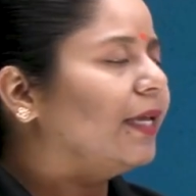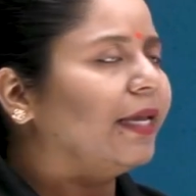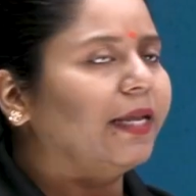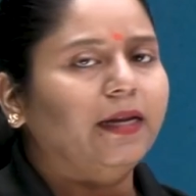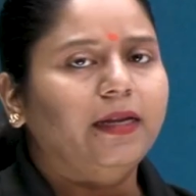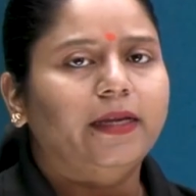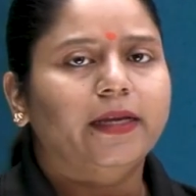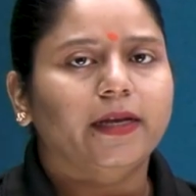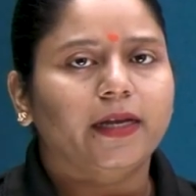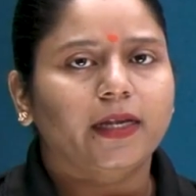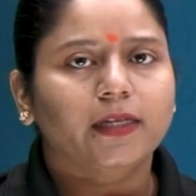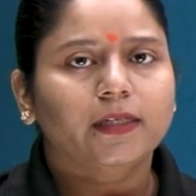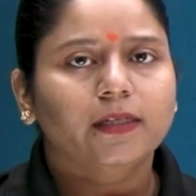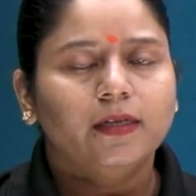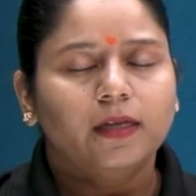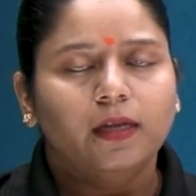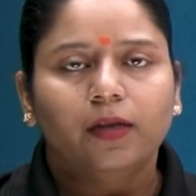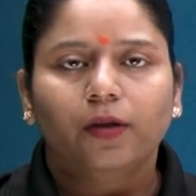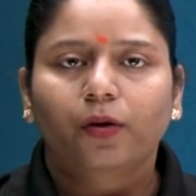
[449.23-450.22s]
incorrect.
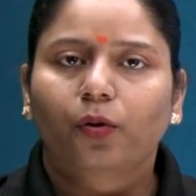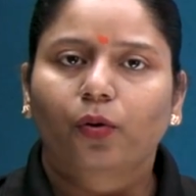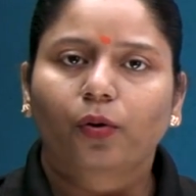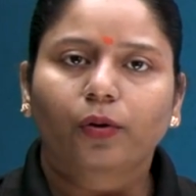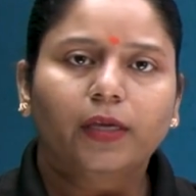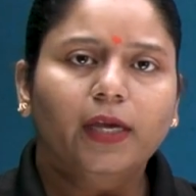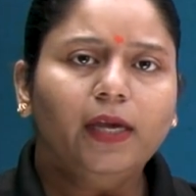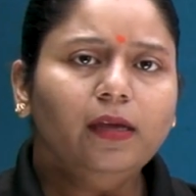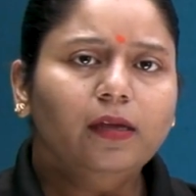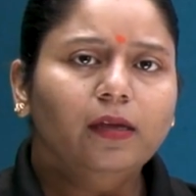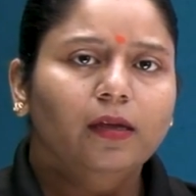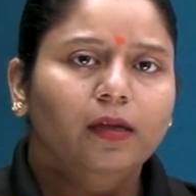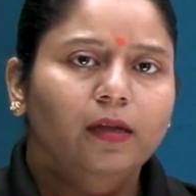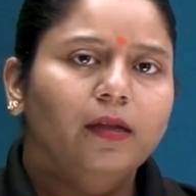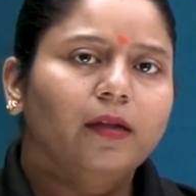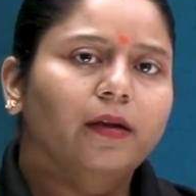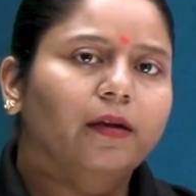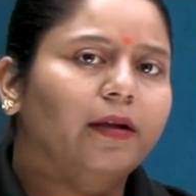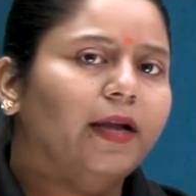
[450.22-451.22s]
Okay,
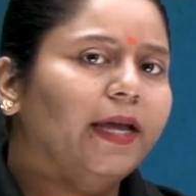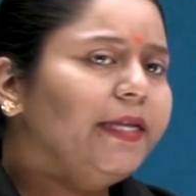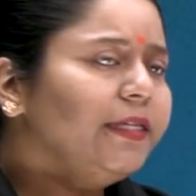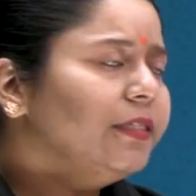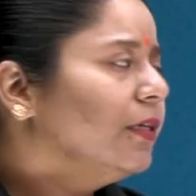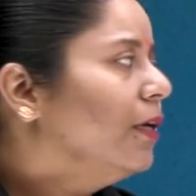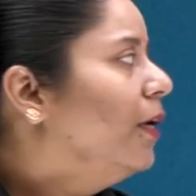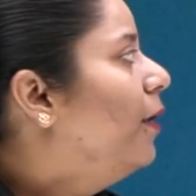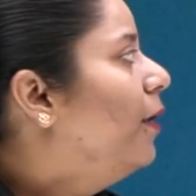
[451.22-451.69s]
right.